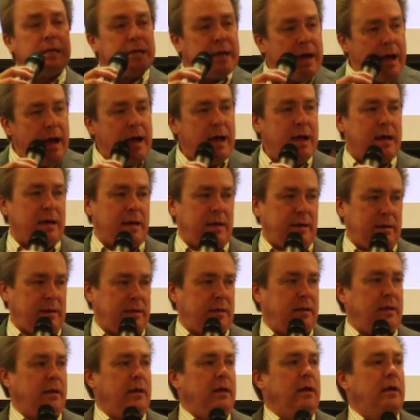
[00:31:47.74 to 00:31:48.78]
God
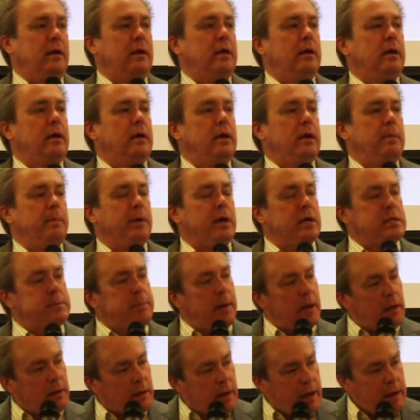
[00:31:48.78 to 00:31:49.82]
because
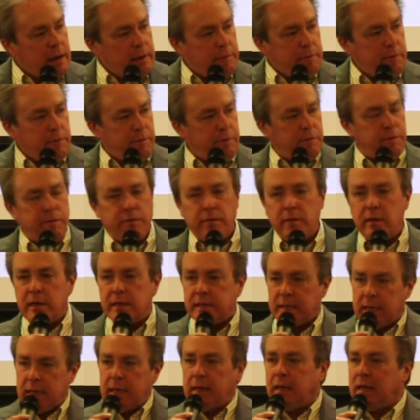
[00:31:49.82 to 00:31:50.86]
my life
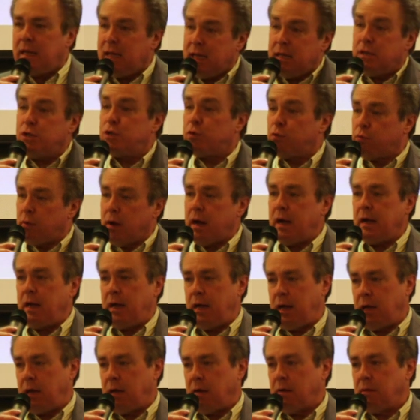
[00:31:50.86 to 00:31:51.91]
is in his right
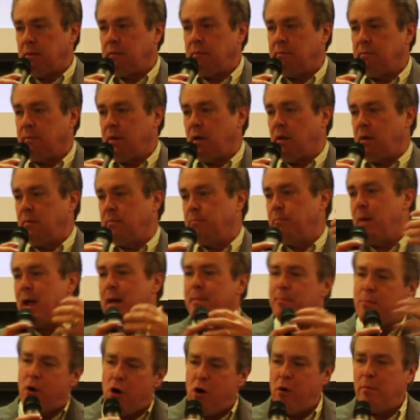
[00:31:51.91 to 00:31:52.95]
hand. My
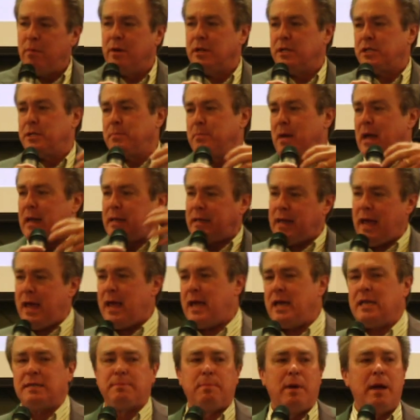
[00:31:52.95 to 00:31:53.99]
moments, my
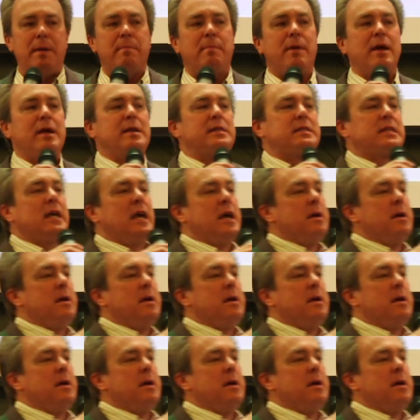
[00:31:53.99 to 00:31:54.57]
days, my months,